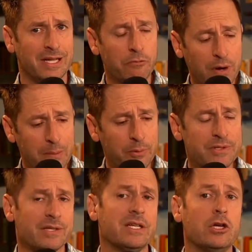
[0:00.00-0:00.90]
It
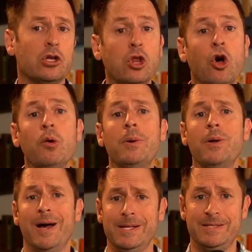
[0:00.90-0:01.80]
represents a global
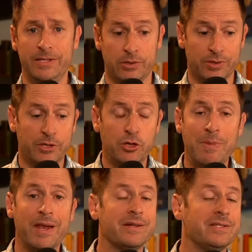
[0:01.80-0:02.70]
ideal that
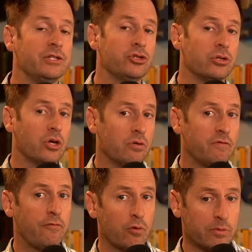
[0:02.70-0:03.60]
humanity should
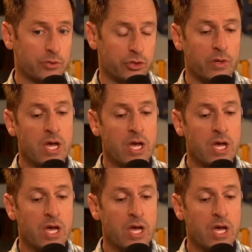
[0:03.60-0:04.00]
conform to.